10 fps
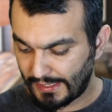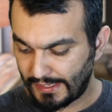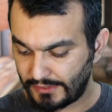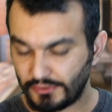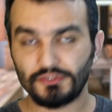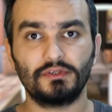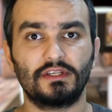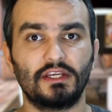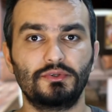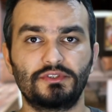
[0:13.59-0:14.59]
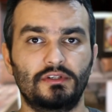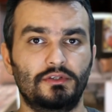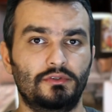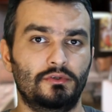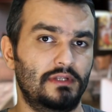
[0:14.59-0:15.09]
and also you can use it
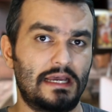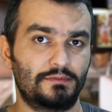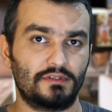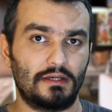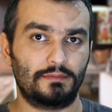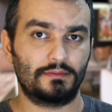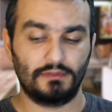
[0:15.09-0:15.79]
on your laptop.